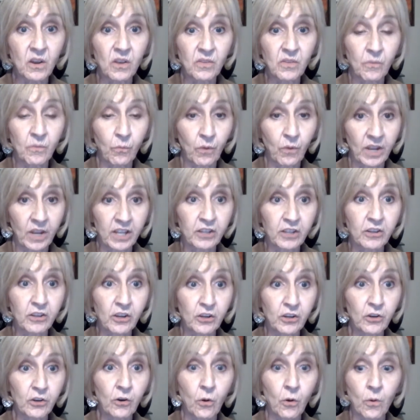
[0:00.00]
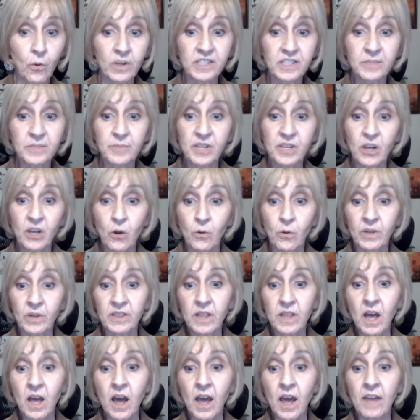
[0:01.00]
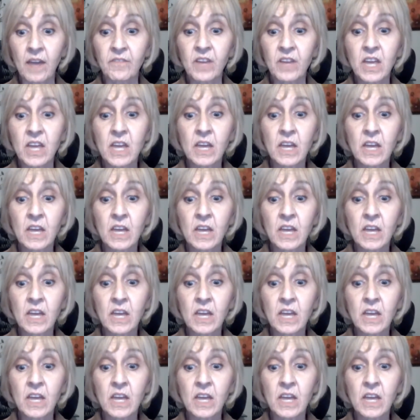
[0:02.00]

when you're going to be going live.